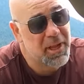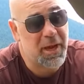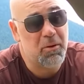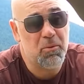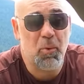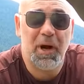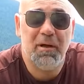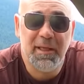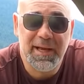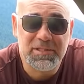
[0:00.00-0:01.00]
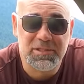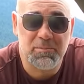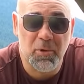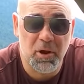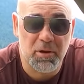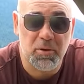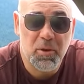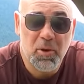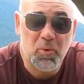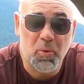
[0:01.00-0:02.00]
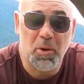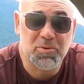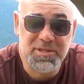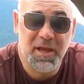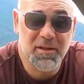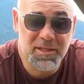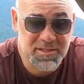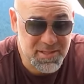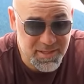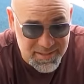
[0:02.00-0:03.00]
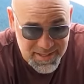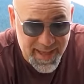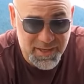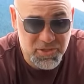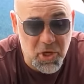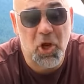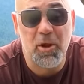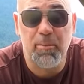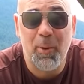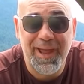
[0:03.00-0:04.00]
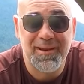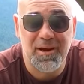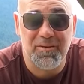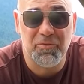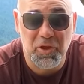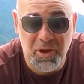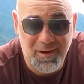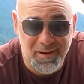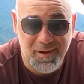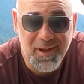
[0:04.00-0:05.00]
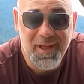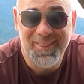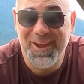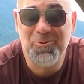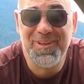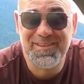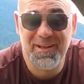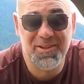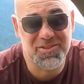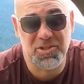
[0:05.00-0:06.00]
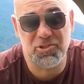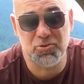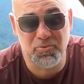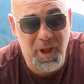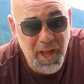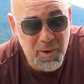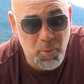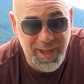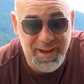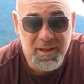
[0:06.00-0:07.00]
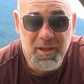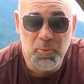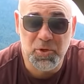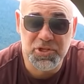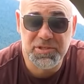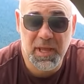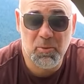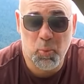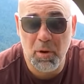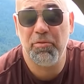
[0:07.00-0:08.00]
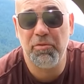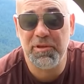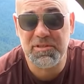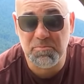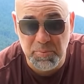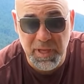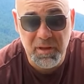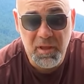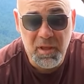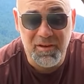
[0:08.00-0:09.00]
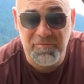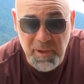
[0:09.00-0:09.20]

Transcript: Now, while Aston Martin won't tell us the exact curb weight of the car, they only tell us the dry weight, which is a worthless bit of